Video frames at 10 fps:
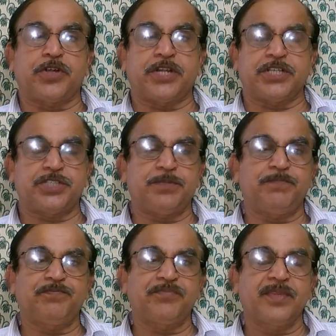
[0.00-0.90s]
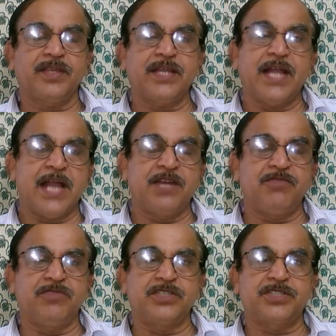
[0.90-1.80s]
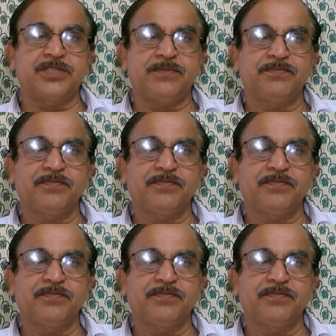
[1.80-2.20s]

protests and words.